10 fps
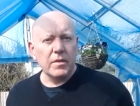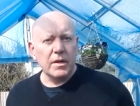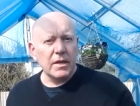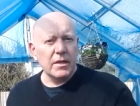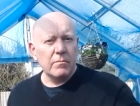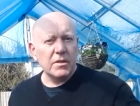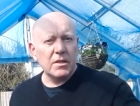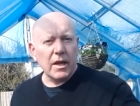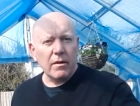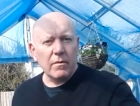They need to be
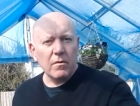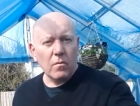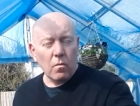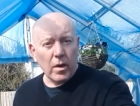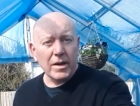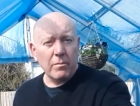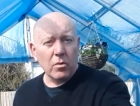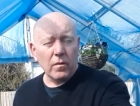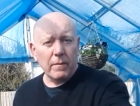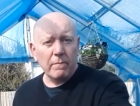staying where you
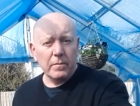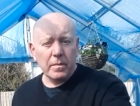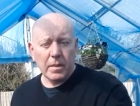put them.